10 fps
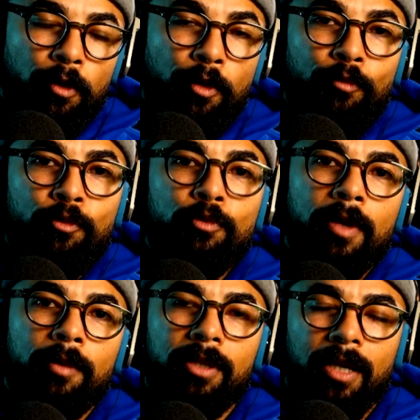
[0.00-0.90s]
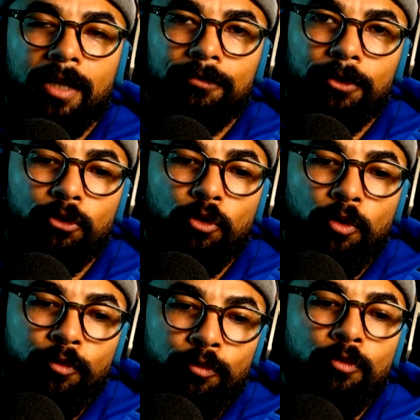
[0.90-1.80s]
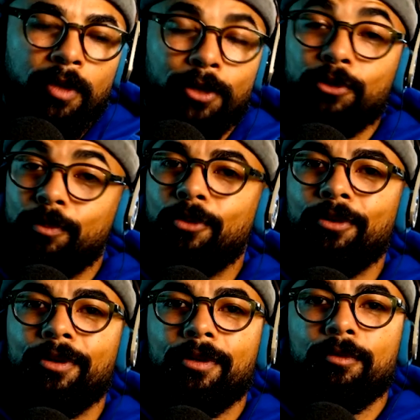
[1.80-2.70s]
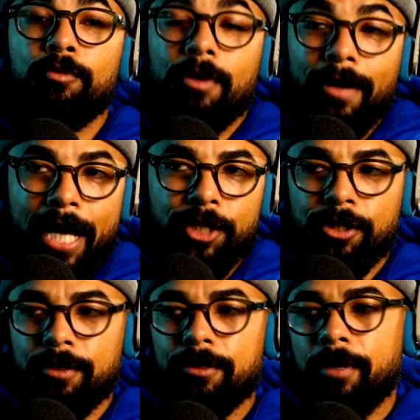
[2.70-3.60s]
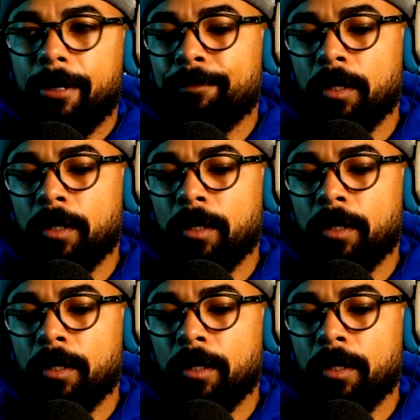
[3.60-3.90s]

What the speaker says: through their behaviors, through their support, through their actions, right?